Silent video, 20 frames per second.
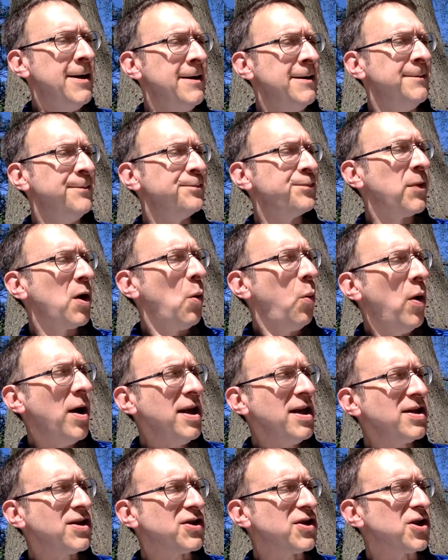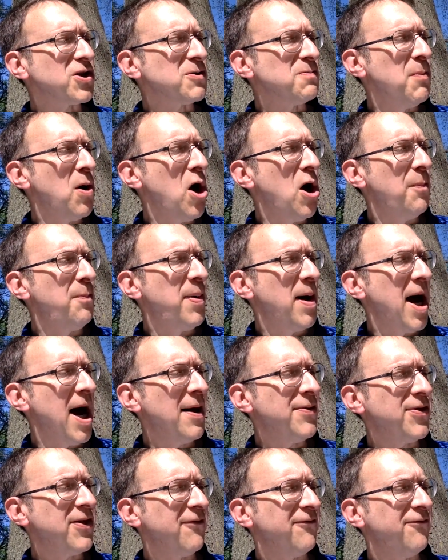What is the small
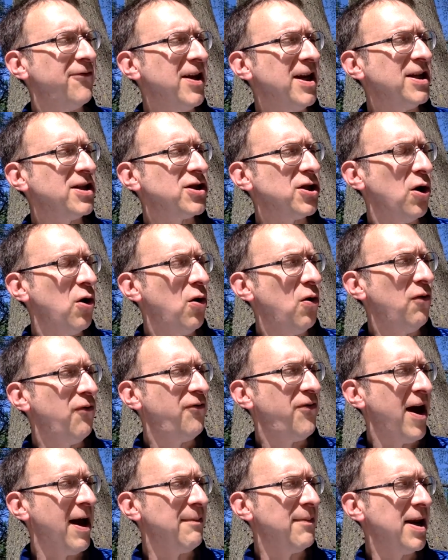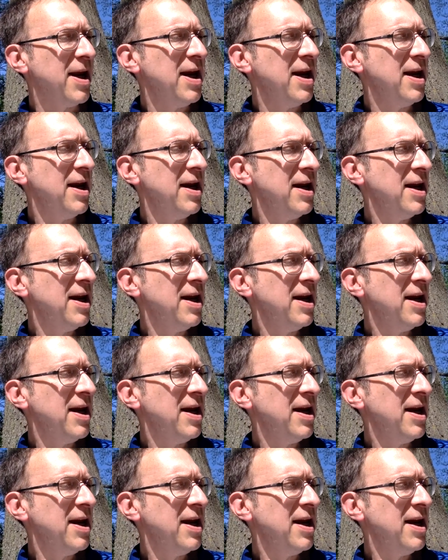pot that feeds the whole family?